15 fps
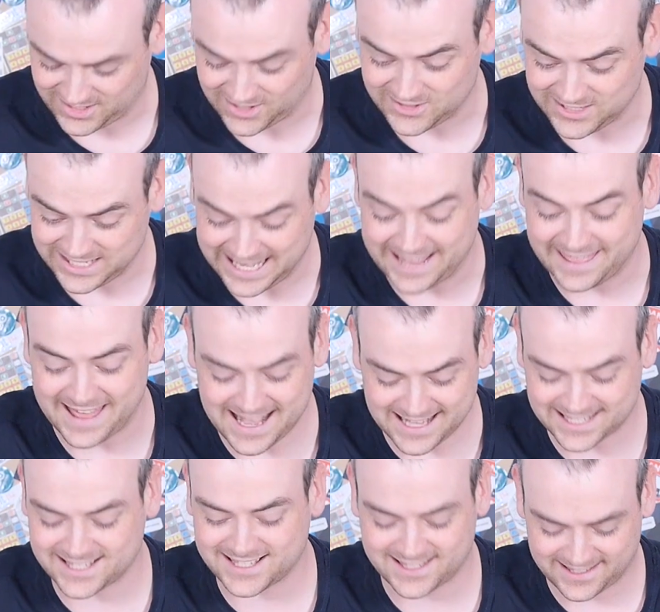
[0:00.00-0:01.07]
So yeah,
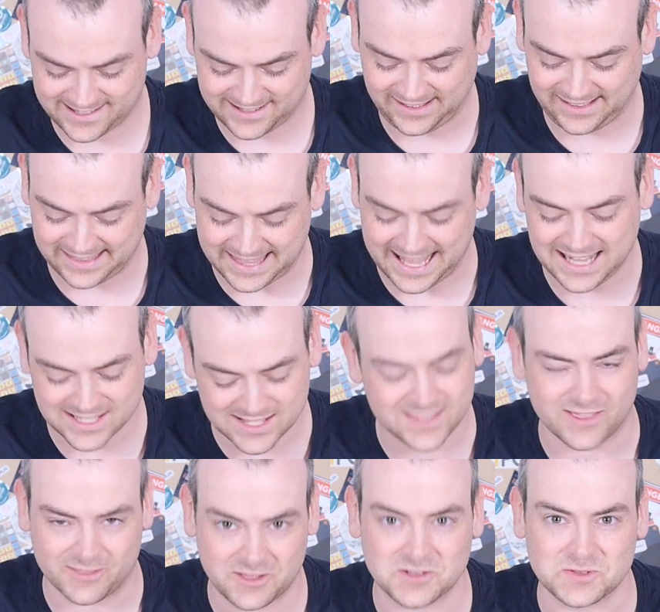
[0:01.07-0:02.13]
that's, that's
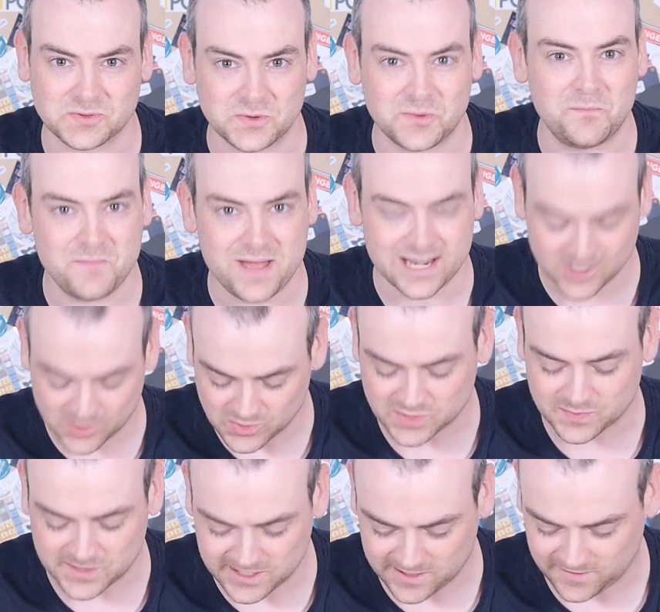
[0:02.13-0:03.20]
the sort of medical
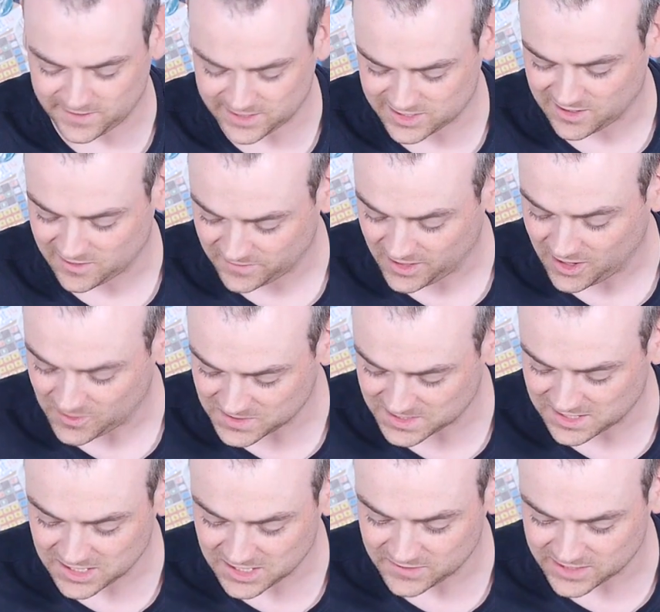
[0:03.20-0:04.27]
specific stuff that I
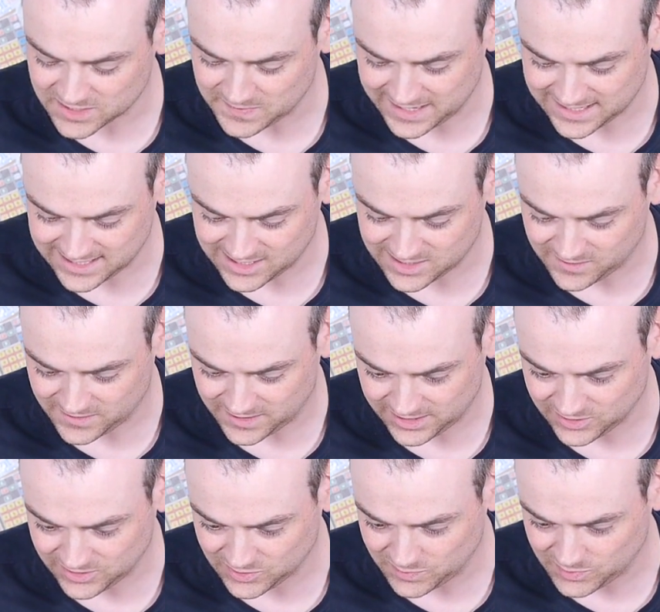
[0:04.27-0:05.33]
was kind of expecting to
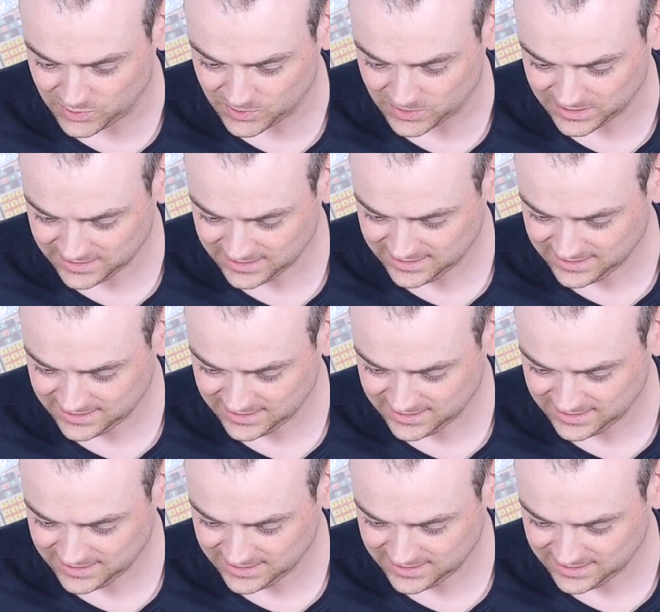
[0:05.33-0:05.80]
find on a board.